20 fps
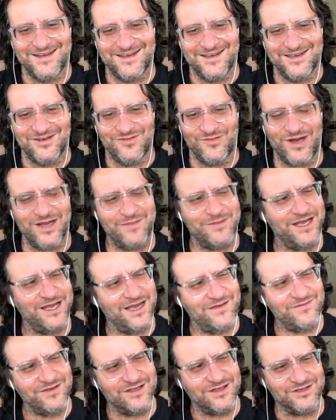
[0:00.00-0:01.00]
Why am I
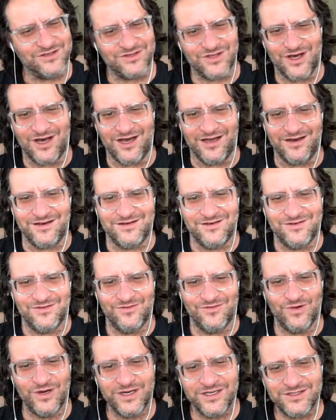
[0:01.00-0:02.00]
having this thought?
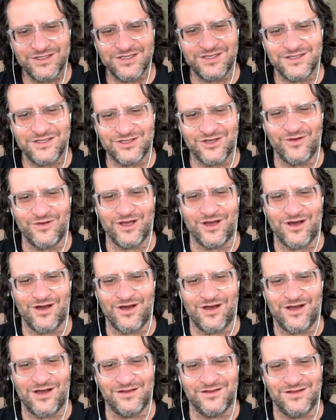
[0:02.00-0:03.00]
What is it that's going
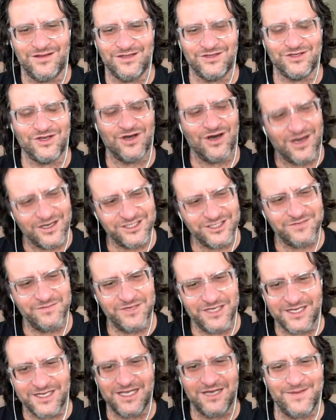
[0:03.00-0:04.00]
on that's causing
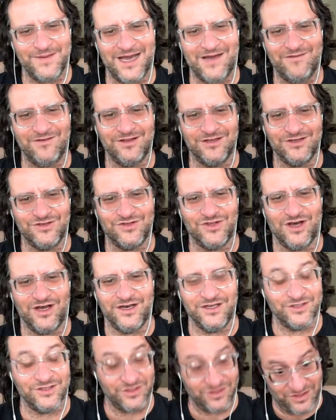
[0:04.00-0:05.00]
me to keep having this
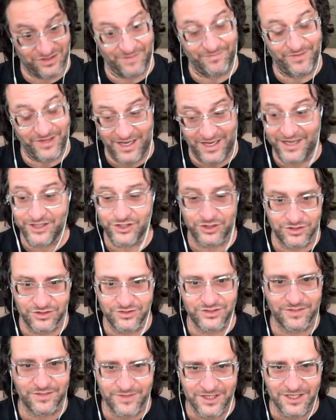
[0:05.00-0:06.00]
thought? Is it something I should do
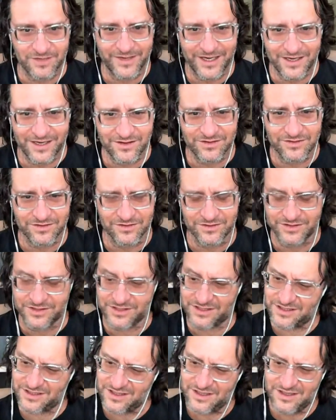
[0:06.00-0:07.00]
something about? Or is
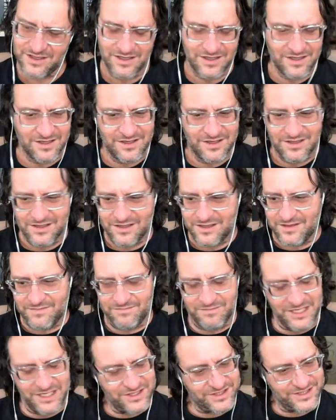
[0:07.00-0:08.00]
it
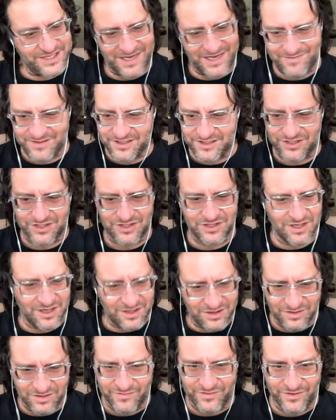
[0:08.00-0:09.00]
me just having this thought
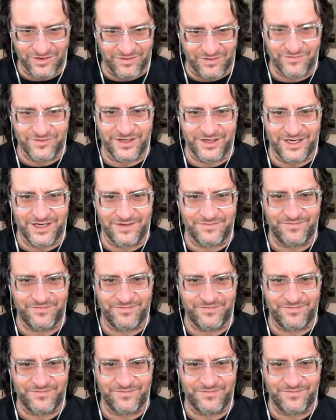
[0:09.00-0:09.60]
over and over again?